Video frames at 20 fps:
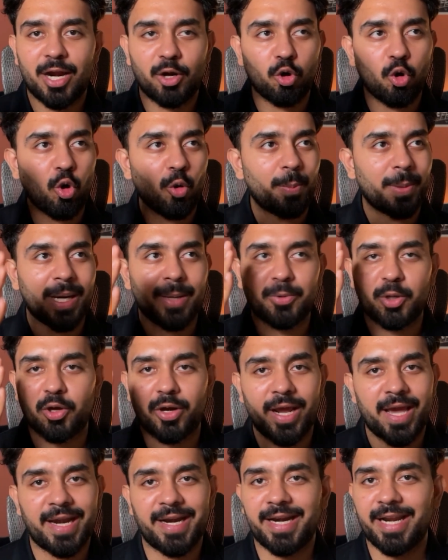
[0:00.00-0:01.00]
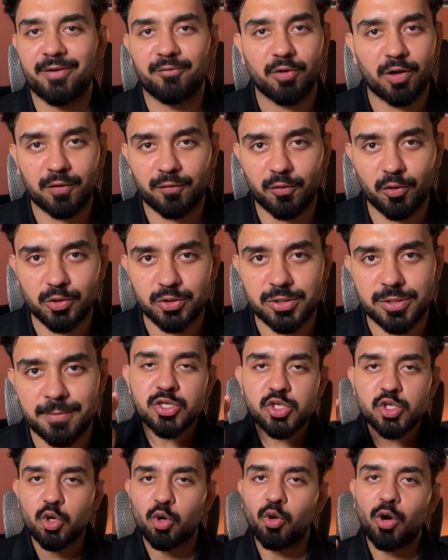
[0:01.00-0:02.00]
and open up your n8n workflows.
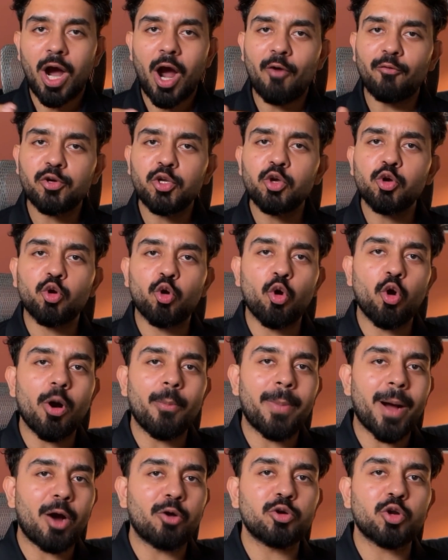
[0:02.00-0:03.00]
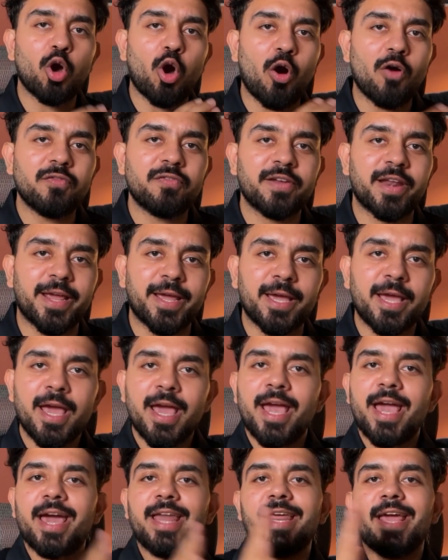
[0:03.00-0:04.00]
So how would you go about
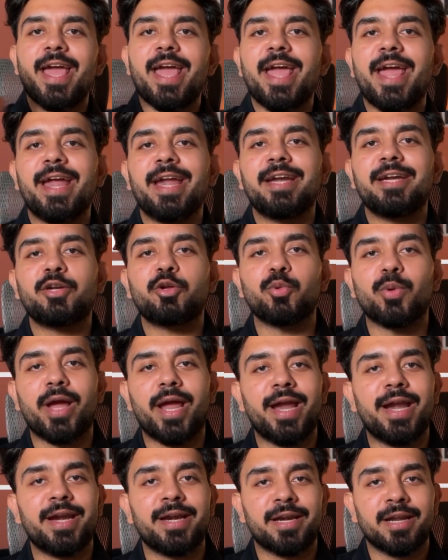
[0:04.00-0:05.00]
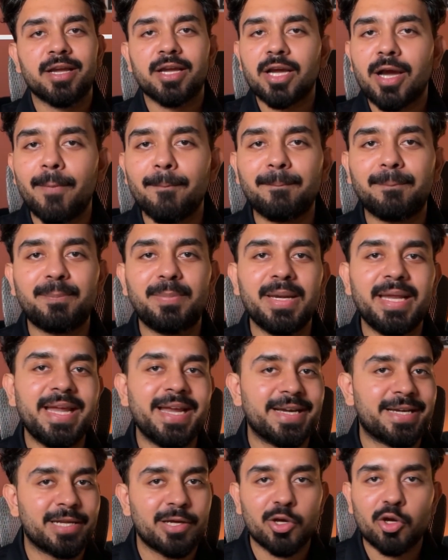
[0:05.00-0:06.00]
offering an end-to-end,
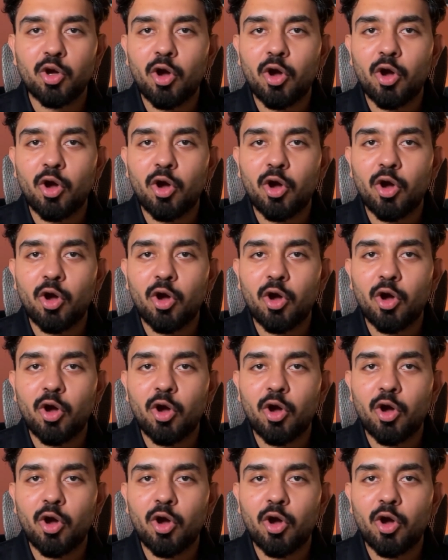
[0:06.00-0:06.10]
complete,